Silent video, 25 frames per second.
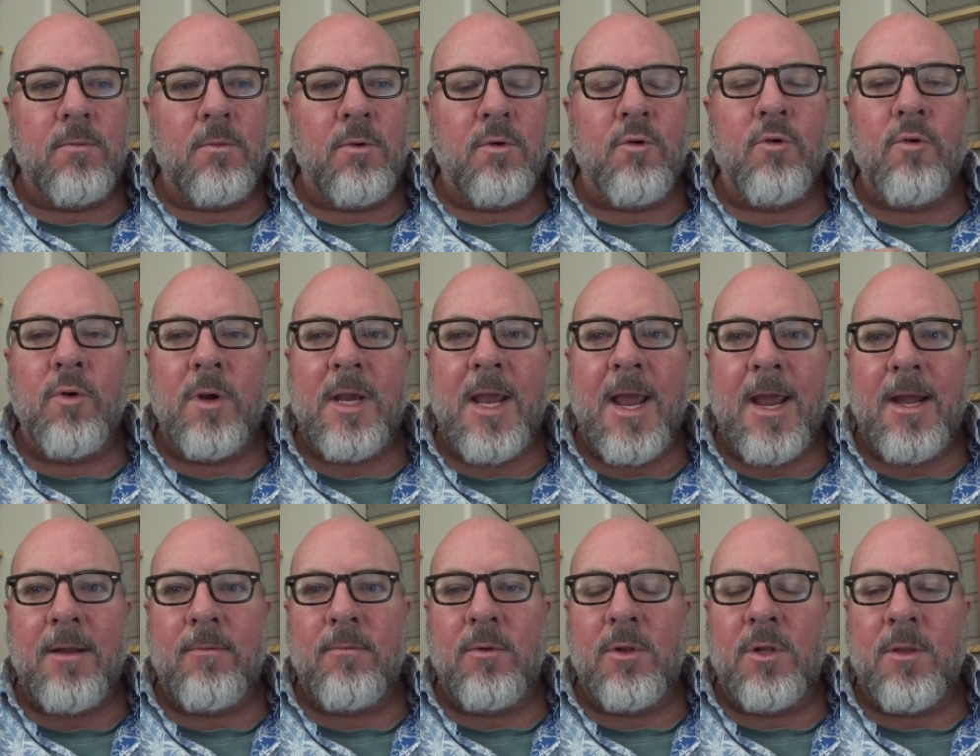
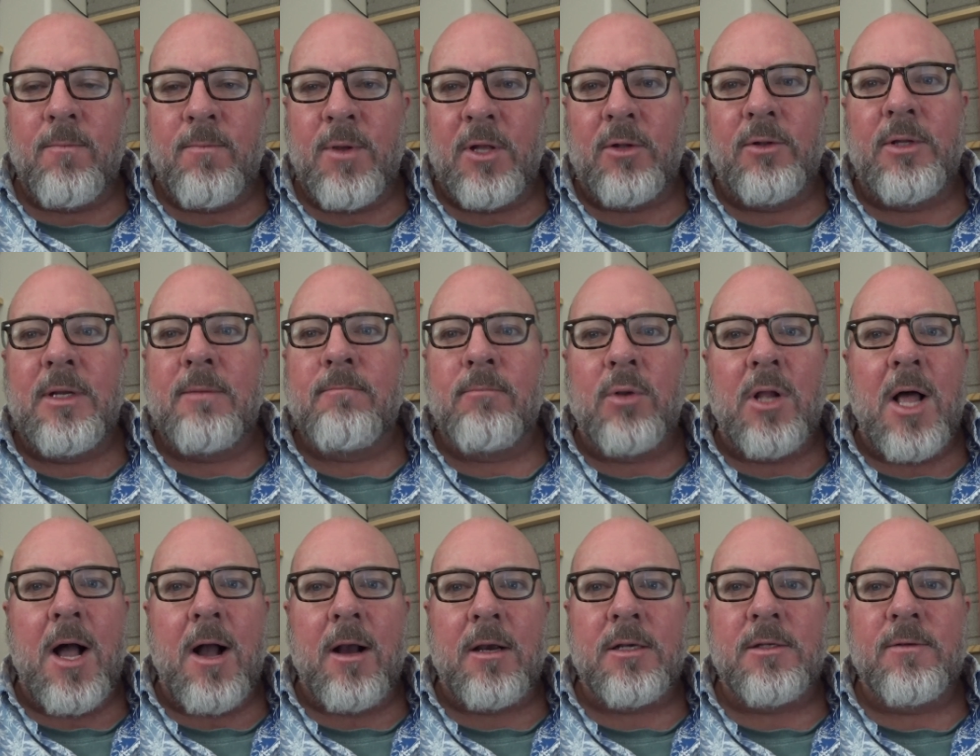create the building
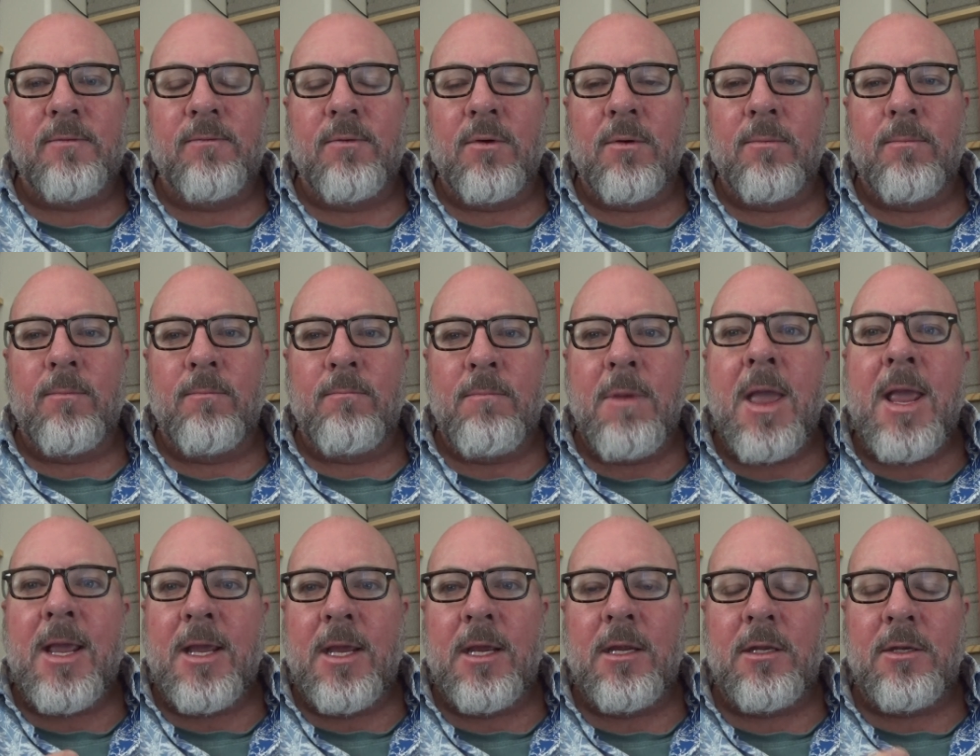blocks for
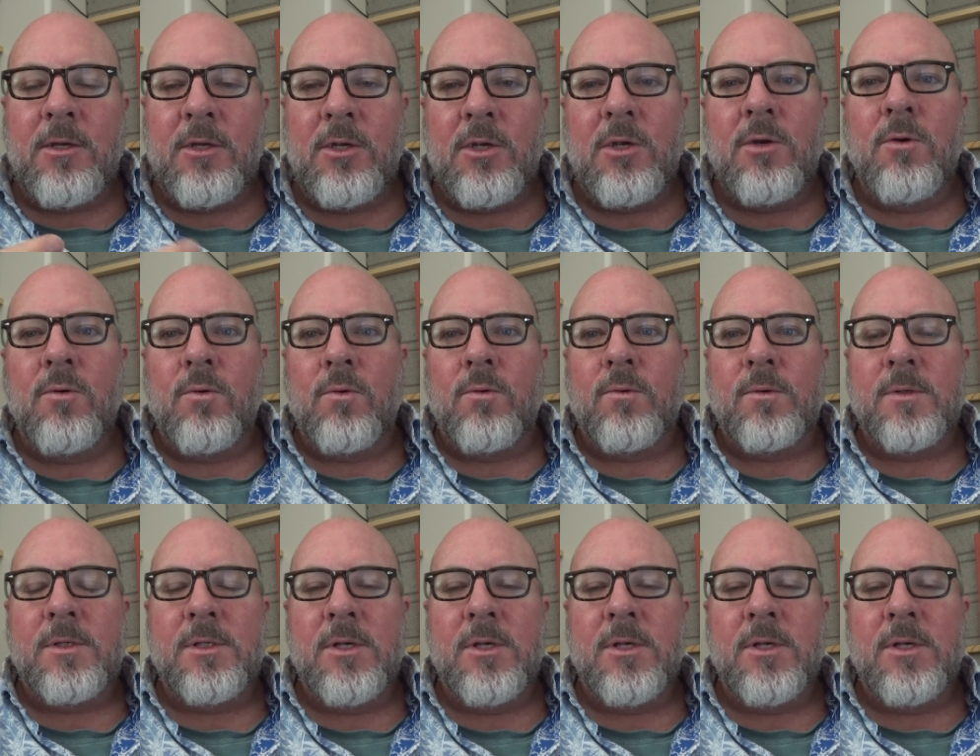making you.